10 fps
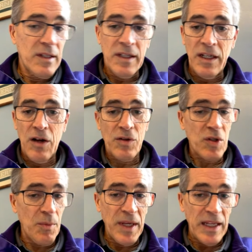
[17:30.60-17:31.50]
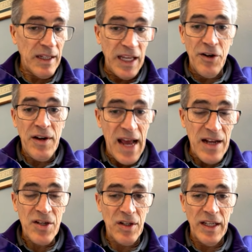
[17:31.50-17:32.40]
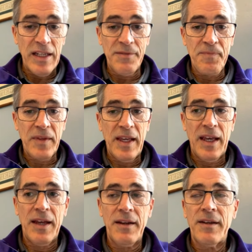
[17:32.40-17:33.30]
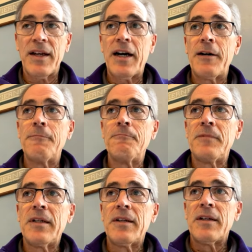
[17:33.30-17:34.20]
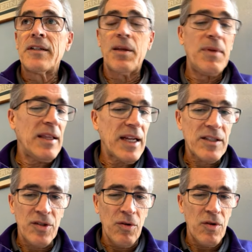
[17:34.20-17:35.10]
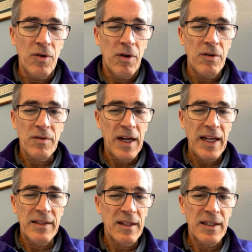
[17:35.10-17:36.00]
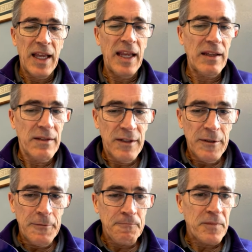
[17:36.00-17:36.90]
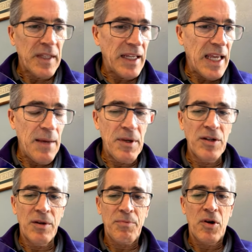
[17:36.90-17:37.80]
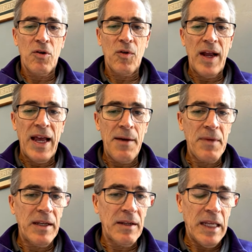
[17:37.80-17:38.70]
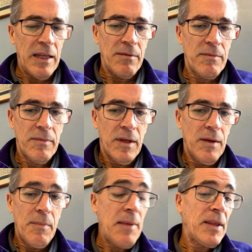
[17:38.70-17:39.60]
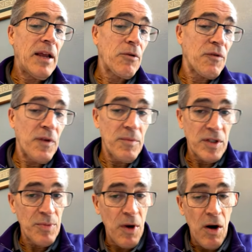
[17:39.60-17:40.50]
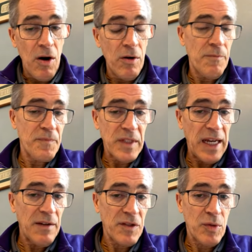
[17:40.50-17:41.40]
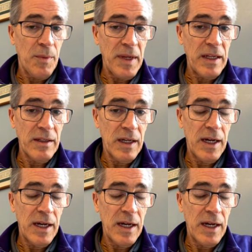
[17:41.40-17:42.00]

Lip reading: you know, swimming it internationally. And to me, that's so cool, right? That they came into a program and maybe they were from a small kind of swimming